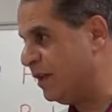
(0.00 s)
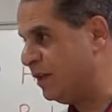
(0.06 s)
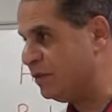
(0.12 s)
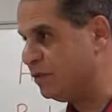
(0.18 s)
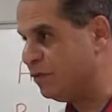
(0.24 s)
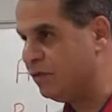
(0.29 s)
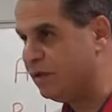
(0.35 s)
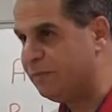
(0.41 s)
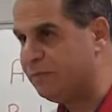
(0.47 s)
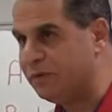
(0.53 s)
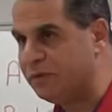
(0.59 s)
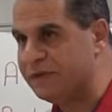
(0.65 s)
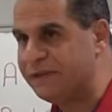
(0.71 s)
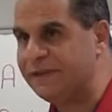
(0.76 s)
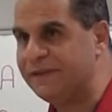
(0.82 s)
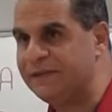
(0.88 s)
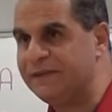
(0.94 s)
So the
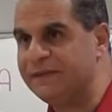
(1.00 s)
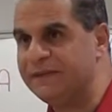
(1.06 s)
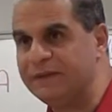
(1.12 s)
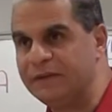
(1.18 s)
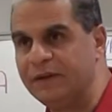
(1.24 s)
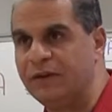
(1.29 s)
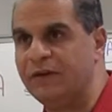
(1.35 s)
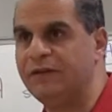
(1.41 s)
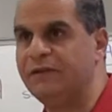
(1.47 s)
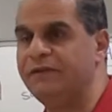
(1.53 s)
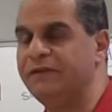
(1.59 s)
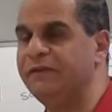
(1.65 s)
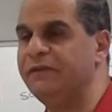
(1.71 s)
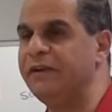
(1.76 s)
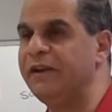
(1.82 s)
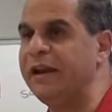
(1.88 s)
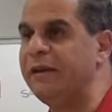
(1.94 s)
process of
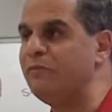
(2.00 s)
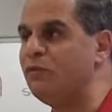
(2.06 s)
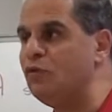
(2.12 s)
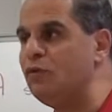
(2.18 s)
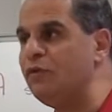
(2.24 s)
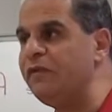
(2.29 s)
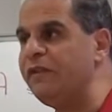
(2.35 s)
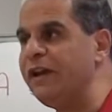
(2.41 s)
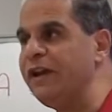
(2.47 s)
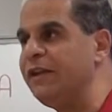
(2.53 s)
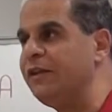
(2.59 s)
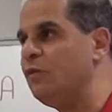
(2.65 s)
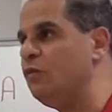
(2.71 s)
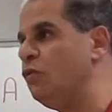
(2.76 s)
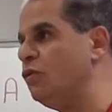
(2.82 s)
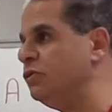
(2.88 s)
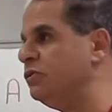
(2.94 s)
removing the
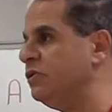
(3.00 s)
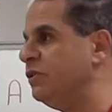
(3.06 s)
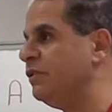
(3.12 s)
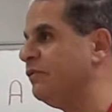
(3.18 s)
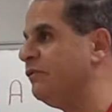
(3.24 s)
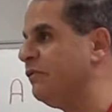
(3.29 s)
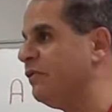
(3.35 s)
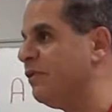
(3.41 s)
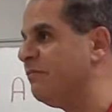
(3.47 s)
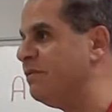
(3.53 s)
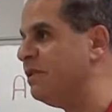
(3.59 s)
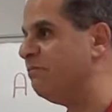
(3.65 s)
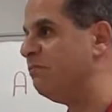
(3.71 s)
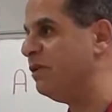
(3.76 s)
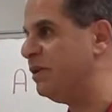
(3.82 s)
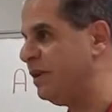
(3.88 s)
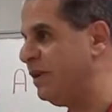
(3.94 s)
water from the
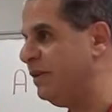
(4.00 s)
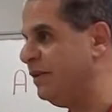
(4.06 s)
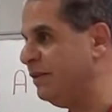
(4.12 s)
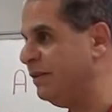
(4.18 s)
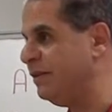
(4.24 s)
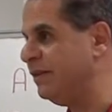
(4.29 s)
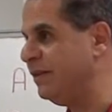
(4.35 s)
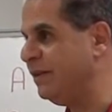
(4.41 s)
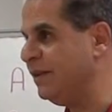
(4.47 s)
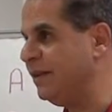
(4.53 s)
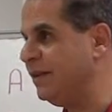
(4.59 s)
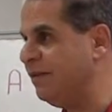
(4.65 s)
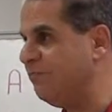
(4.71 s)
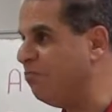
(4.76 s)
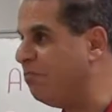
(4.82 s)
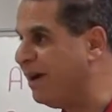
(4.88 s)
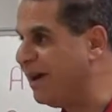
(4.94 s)
body
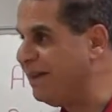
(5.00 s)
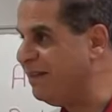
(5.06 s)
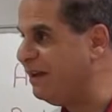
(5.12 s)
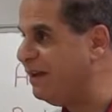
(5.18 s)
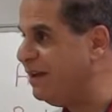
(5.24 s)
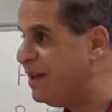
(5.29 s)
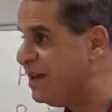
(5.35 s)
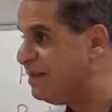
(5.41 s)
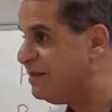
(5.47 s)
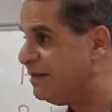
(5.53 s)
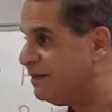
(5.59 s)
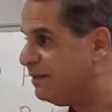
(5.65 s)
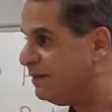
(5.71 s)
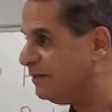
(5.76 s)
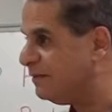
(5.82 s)
by the heat